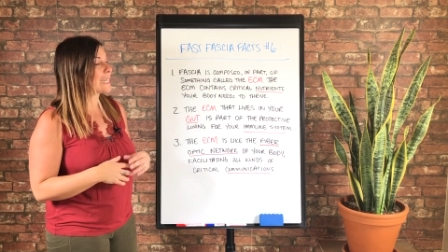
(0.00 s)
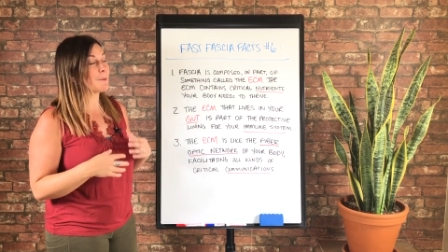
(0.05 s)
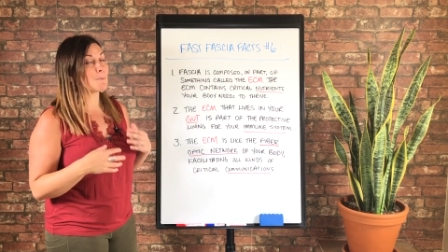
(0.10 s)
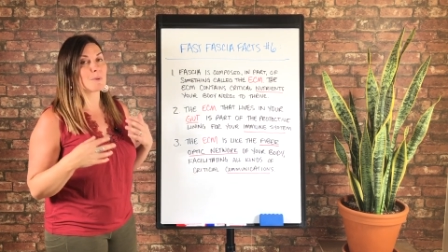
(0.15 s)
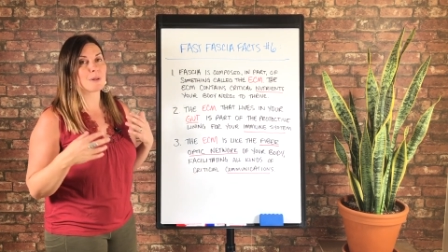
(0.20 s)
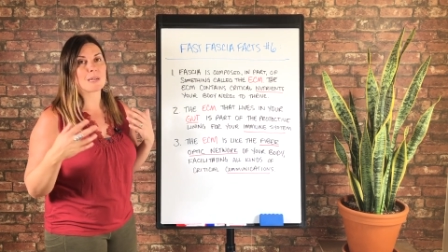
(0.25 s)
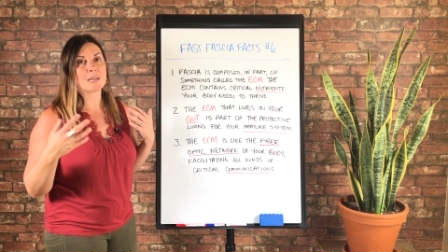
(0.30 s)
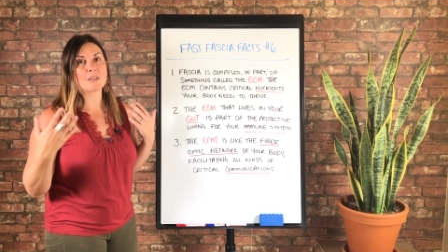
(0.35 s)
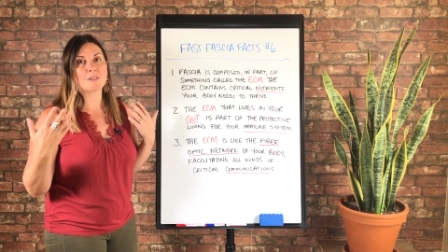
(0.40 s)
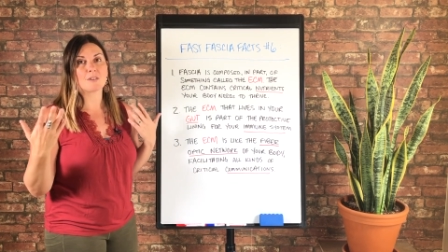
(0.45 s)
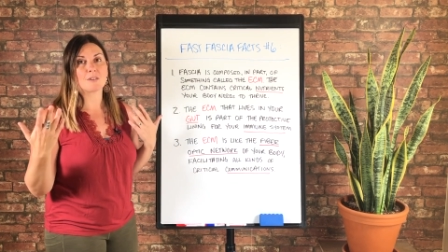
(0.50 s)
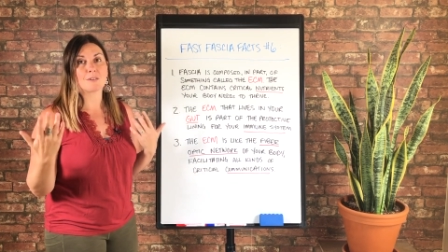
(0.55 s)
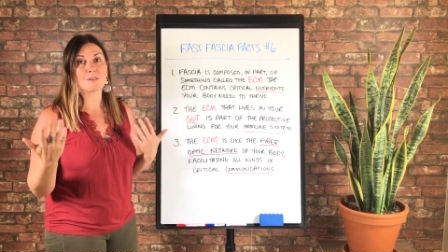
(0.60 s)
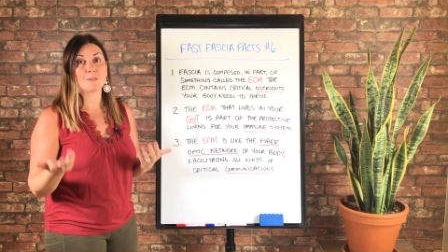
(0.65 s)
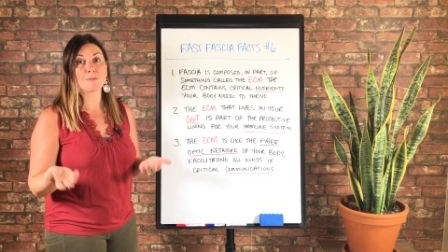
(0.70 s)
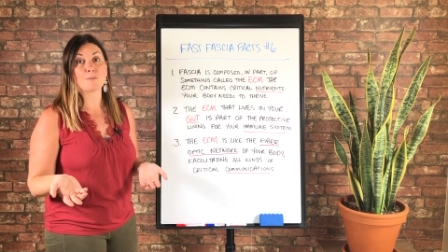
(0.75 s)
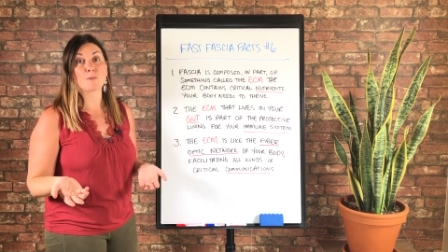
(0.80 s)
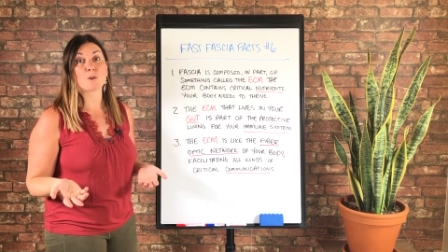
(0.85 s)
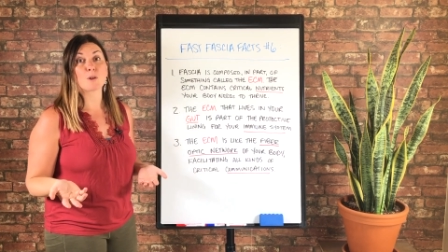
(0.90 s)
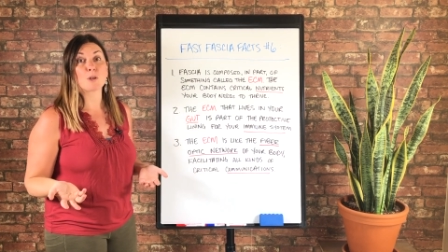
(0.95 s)

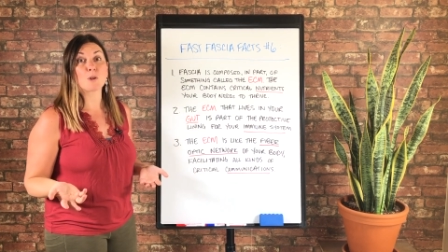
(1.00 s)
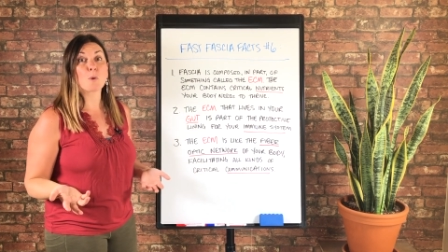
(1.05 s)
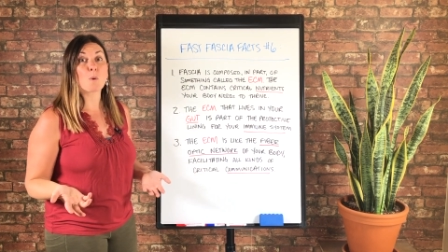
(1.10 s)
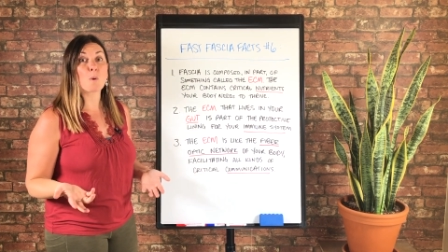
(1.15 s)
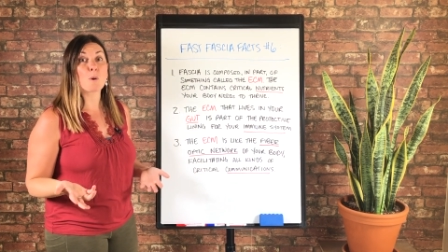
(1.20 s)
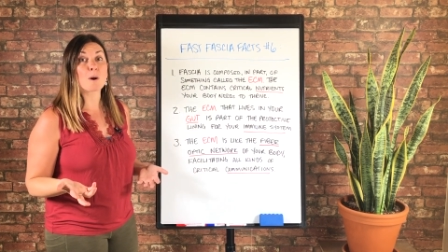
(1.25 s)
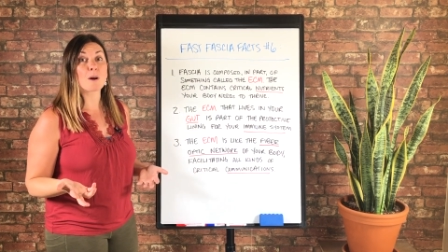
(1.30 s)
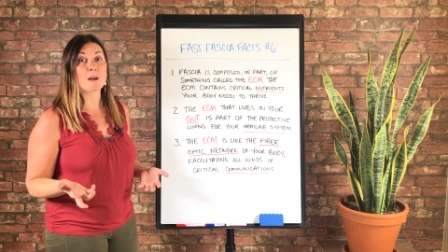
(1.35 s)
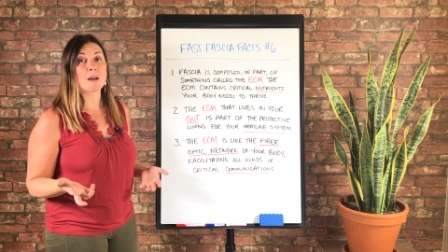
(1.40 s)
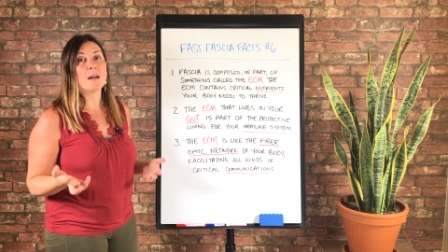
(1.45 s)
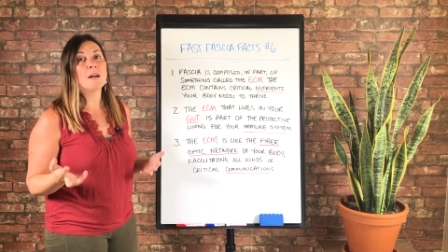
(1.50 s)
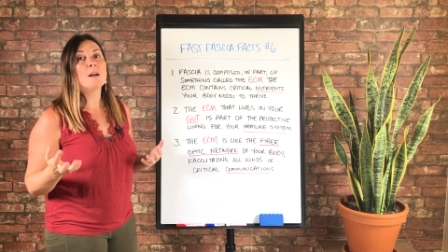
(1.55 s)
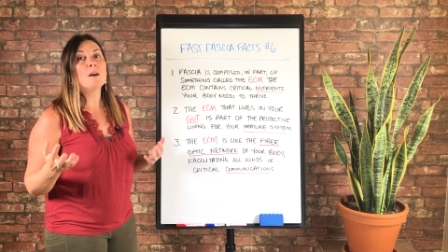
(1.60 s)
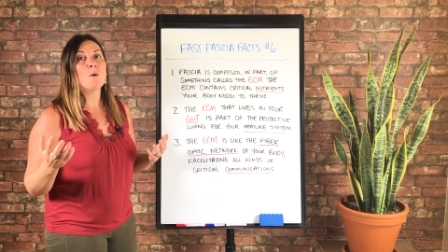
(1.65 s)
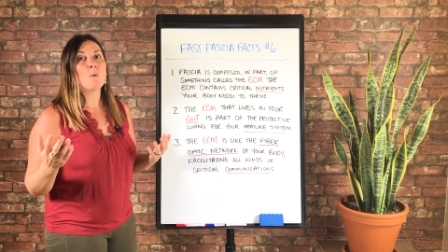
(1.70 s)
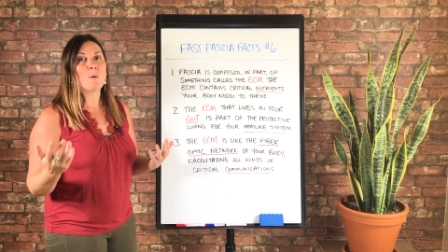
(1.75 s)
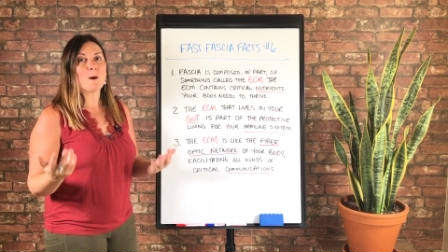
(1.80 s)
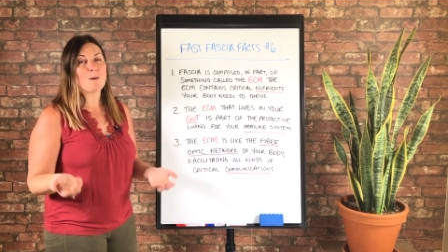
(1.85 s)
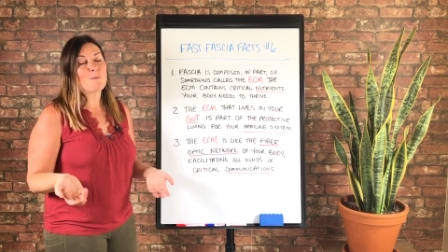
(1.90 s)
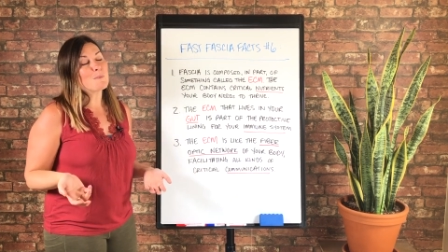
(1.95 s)
implications for your
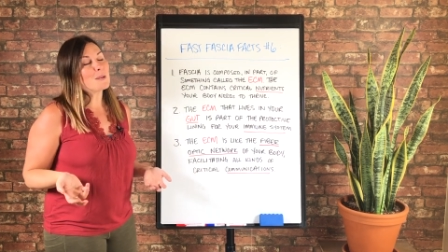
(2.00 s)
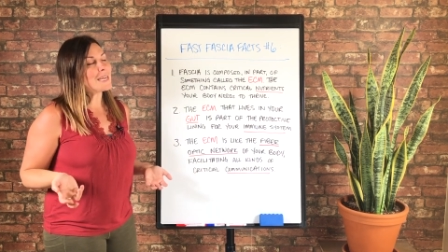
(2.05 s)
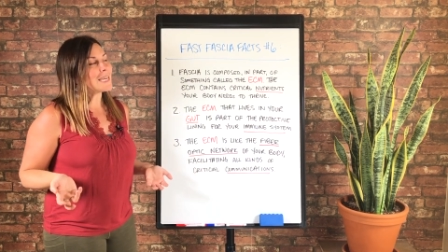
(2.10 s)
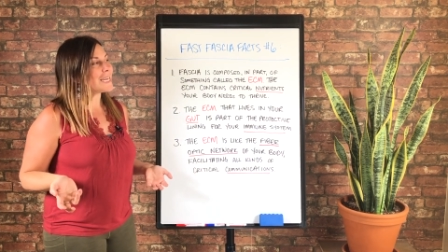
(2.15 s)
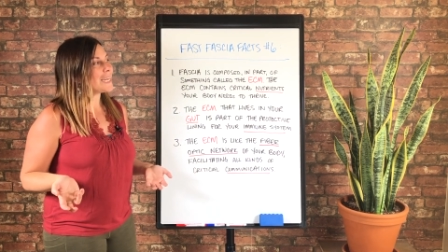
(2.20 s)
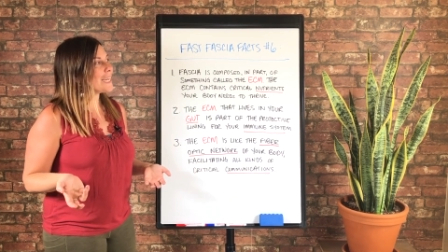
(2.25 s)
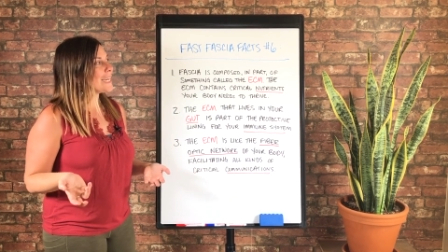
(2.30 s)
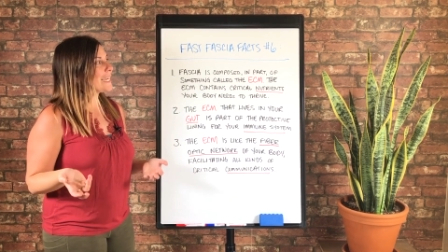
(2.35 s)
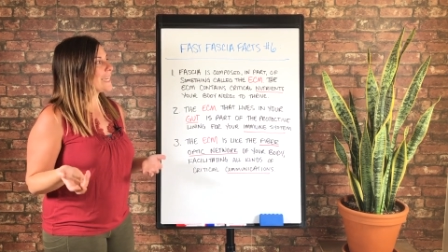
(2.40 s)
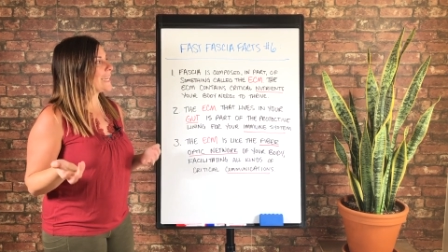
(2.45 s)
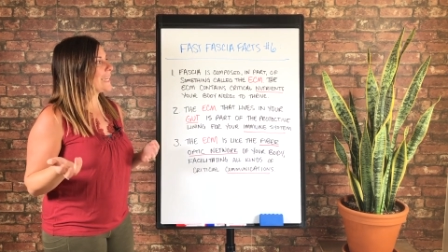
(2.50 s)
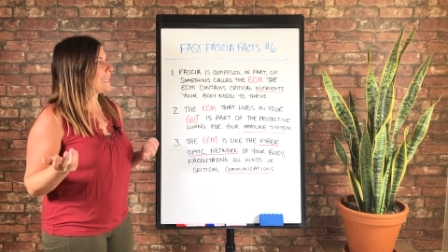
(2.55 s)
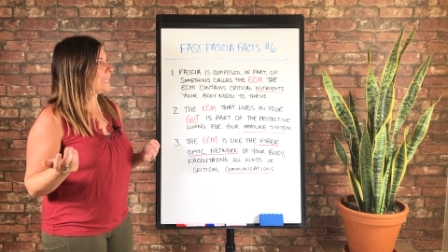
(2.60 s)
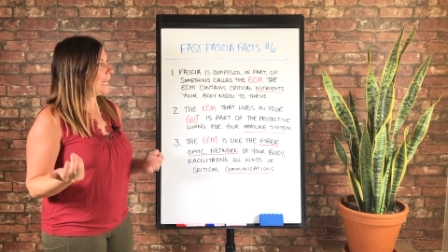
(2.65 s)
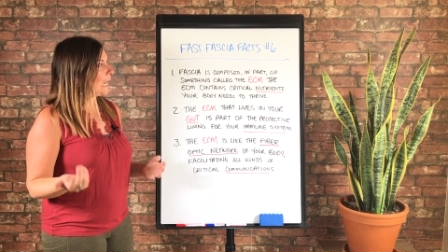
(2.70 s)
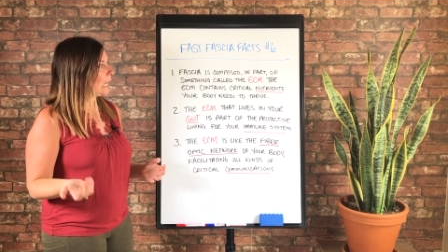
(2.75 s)
well-being and